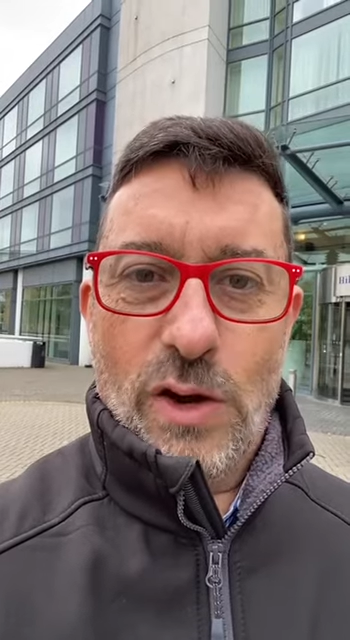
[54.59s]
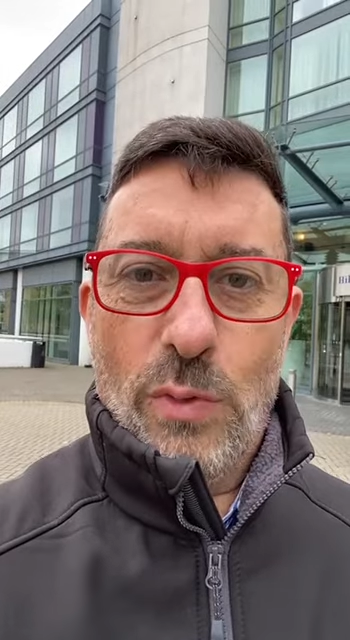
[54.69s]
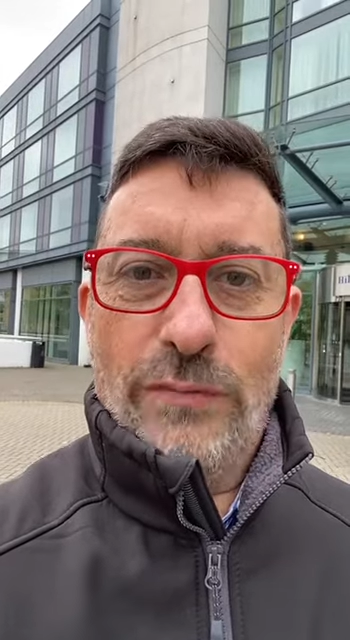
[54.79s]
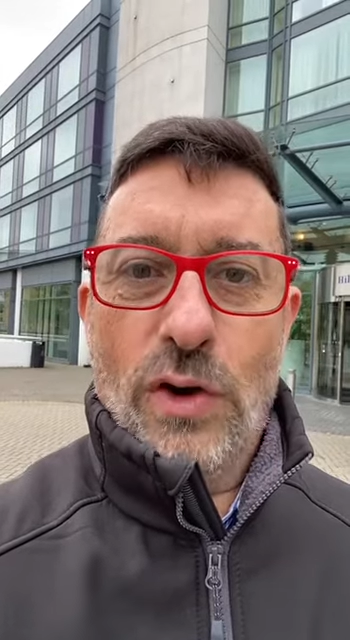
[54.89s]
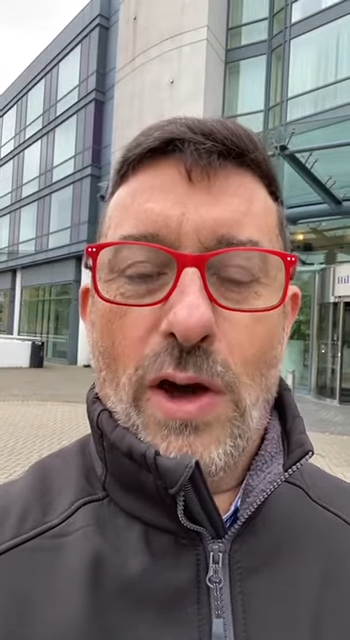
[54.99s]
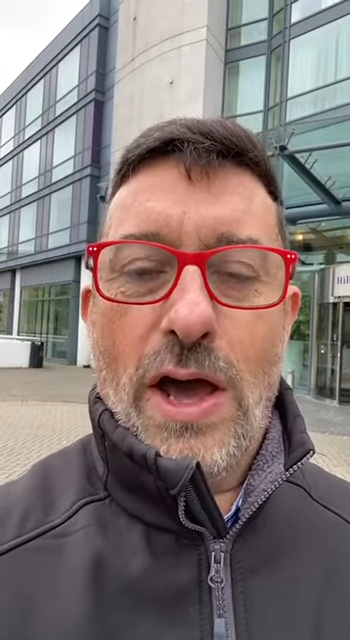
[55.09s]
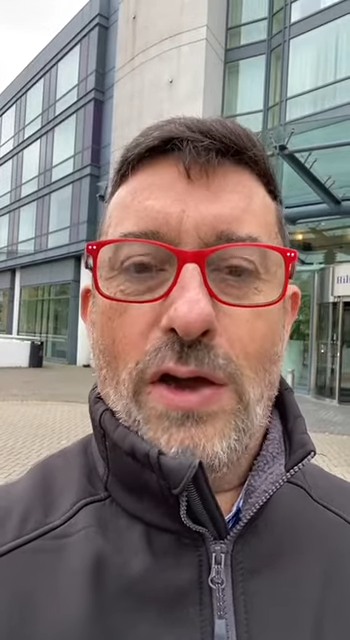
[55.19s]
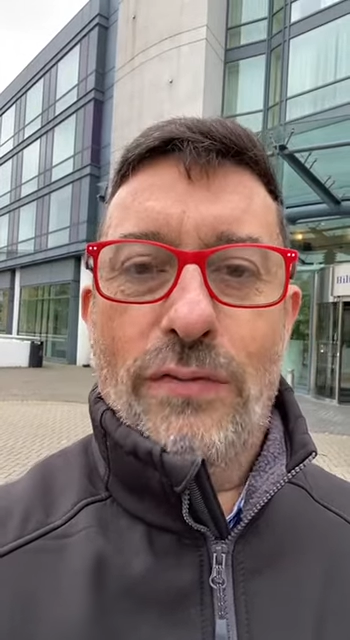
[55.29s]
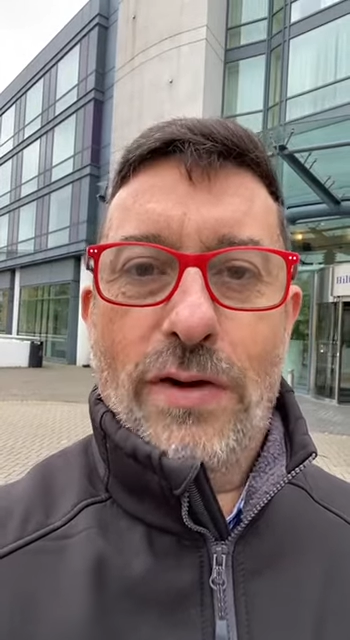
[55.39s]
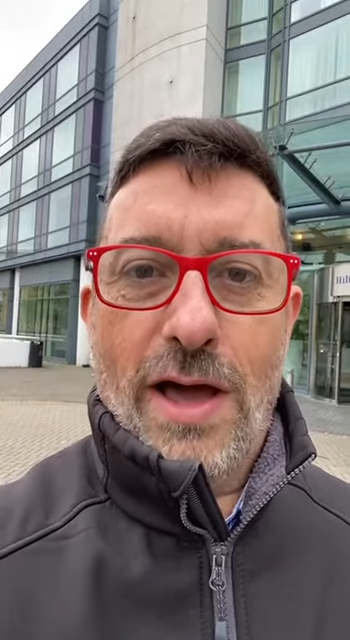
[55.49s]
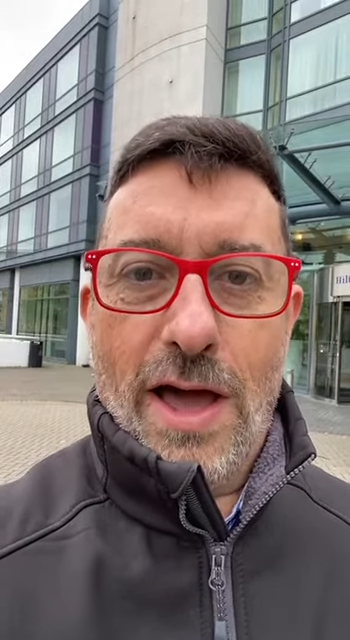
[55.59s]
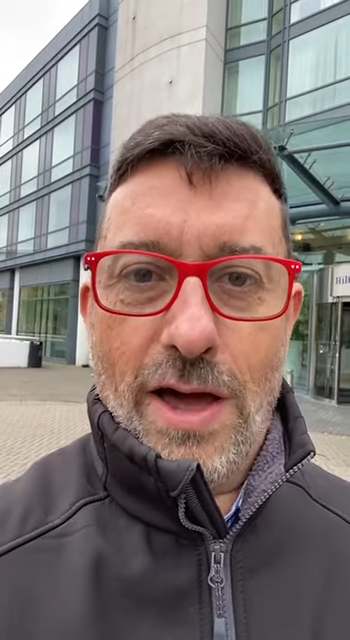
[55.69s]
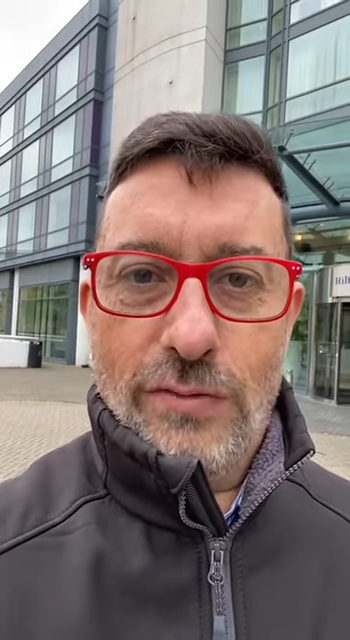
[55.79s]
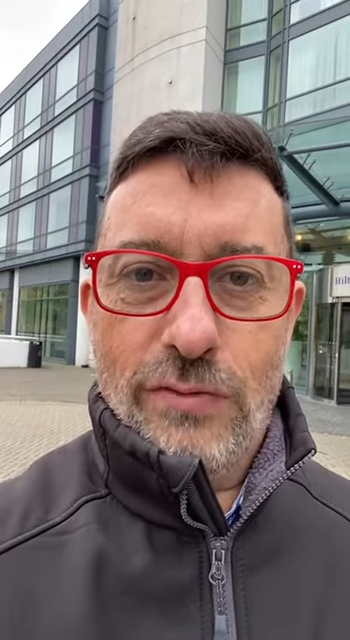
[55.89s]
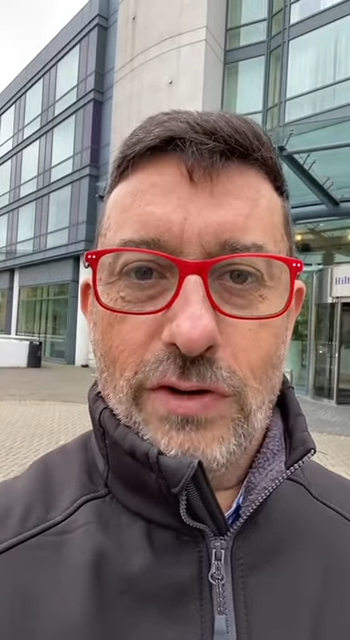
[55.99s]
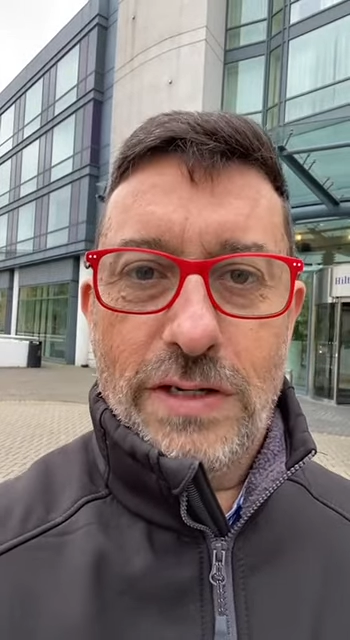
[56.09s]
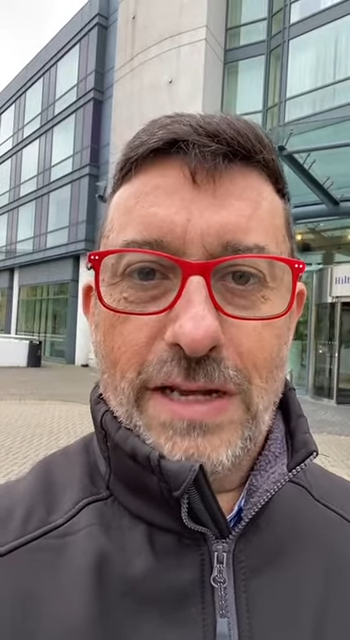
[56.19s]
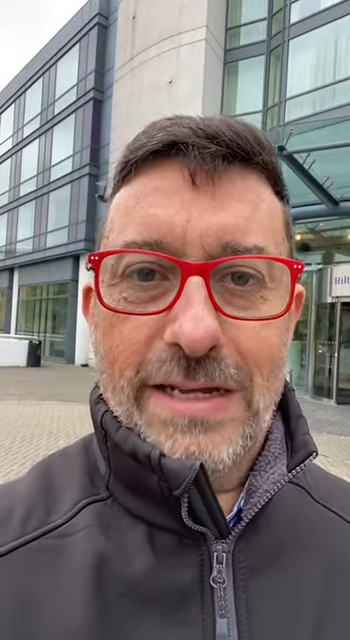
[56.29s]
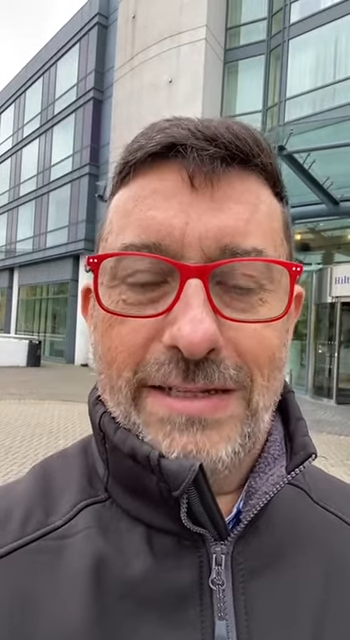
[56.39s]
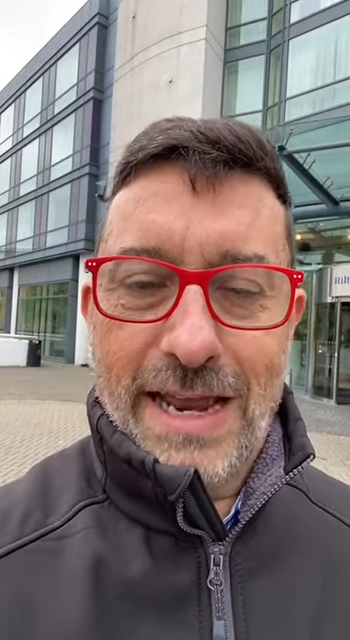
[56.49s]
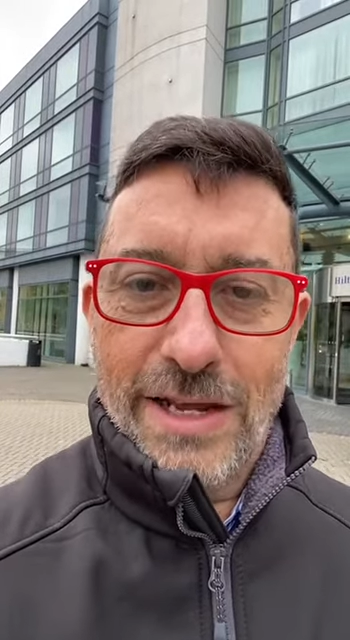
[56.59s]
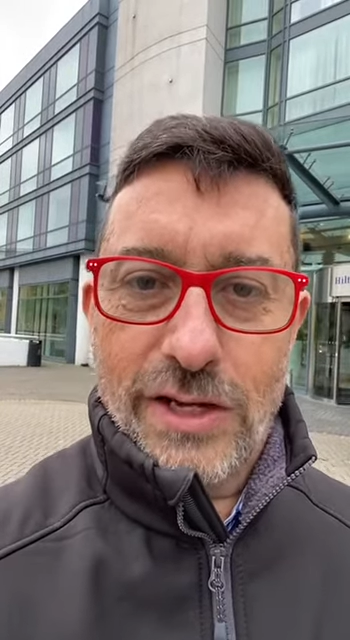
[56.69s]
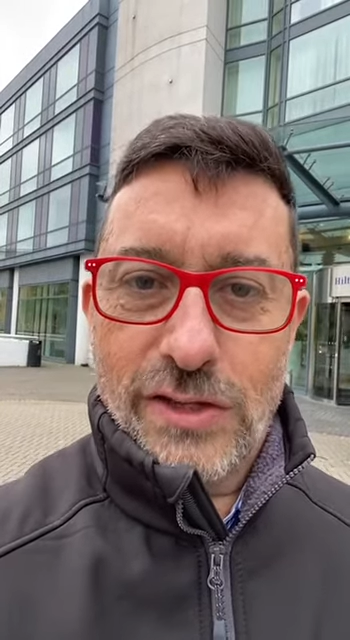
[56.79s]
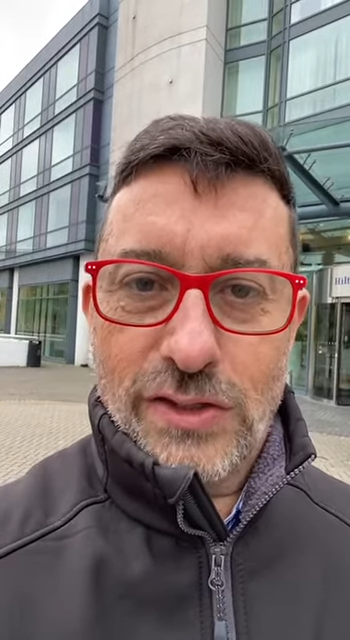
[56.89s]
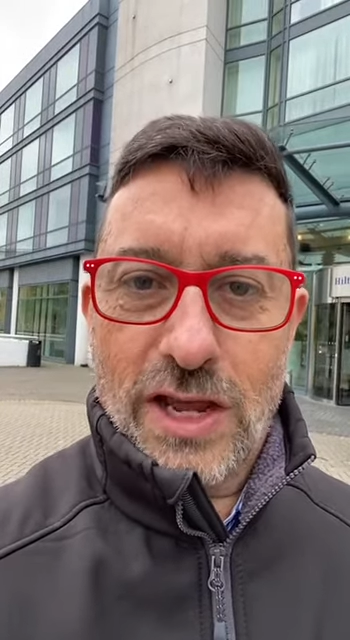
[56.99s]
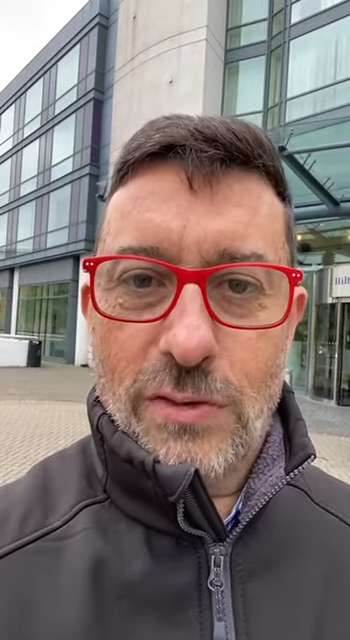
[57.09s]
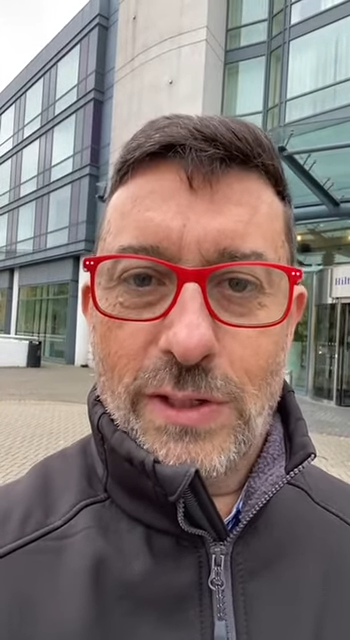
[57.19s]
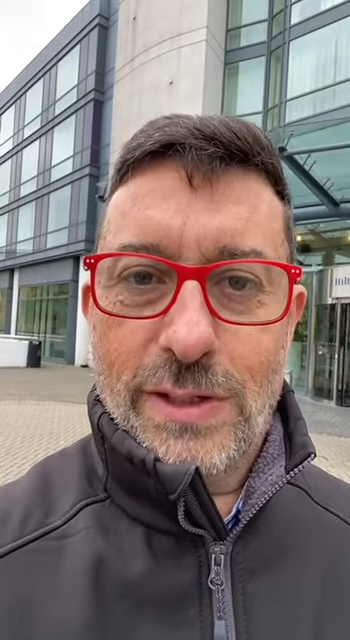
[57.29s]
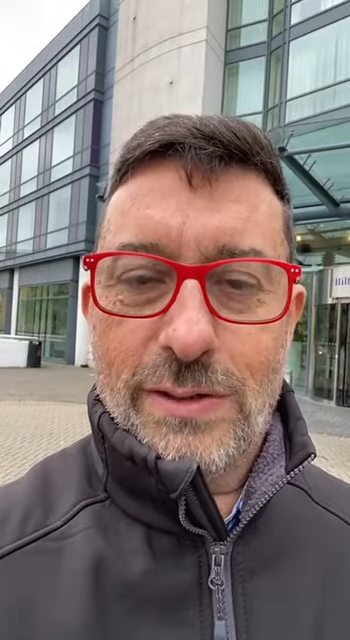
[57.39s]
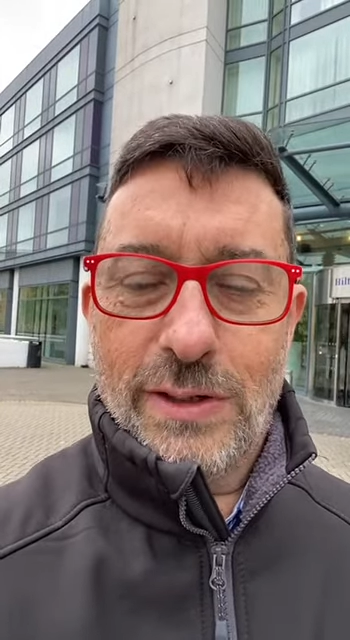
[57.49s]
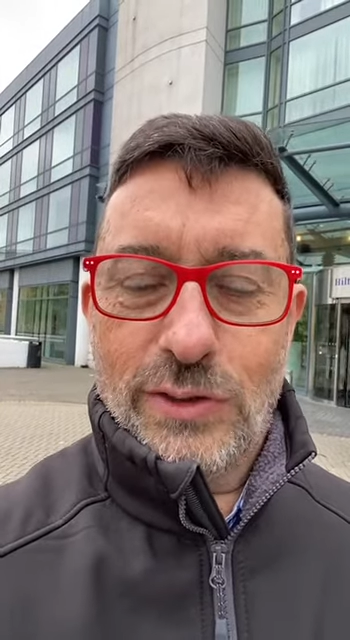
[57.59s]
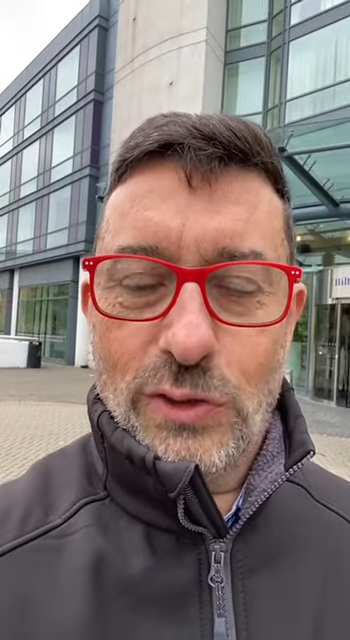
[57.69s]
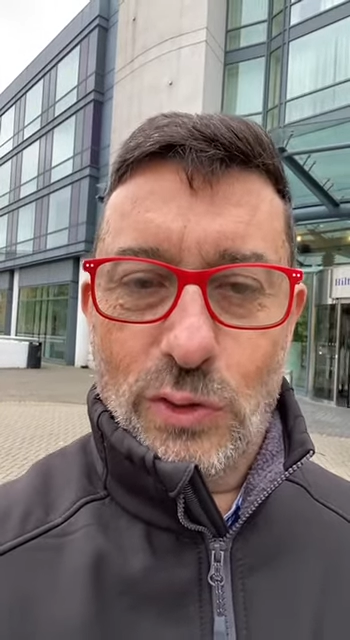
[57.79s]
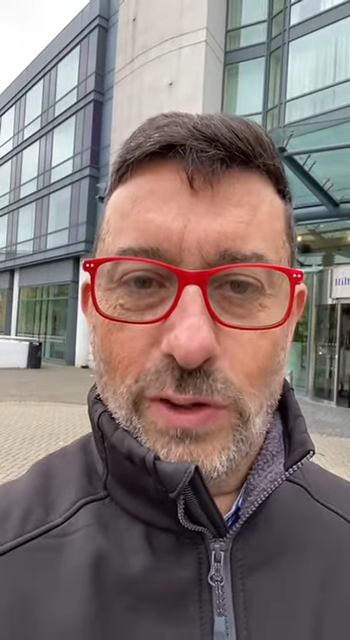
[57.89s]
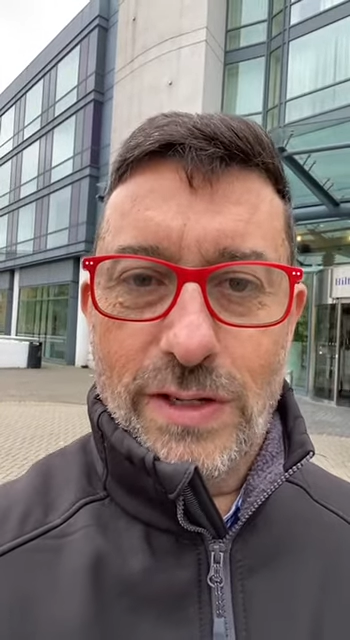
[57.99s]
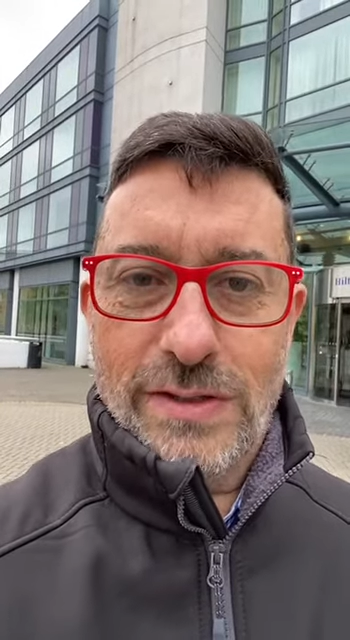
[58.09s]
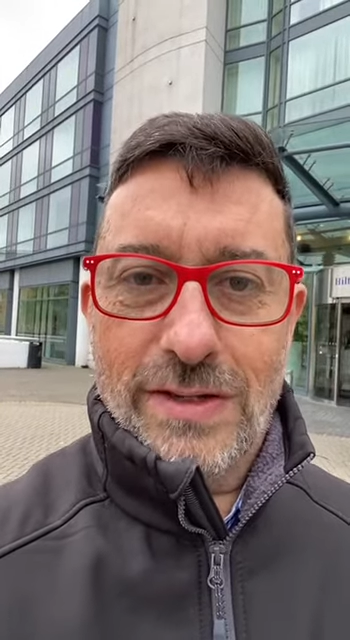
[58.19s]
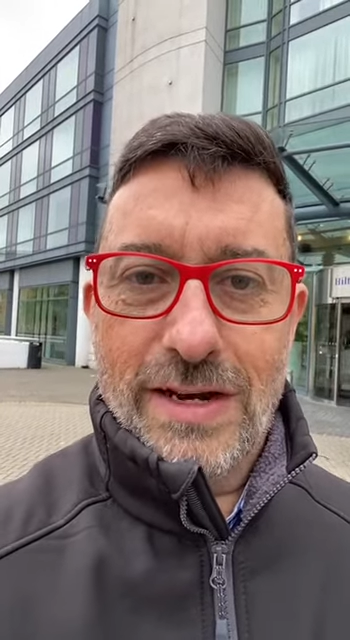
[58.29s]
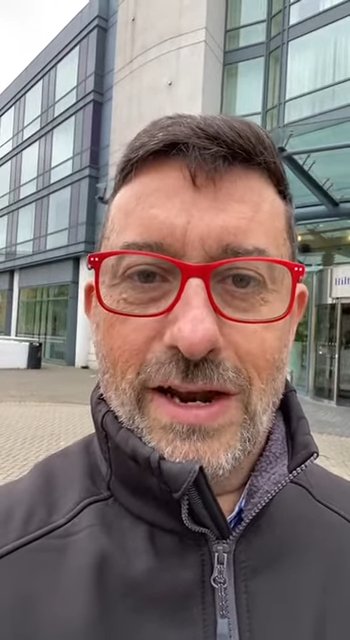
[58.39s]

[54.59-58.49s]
We've got over 100 delegates coming to join us,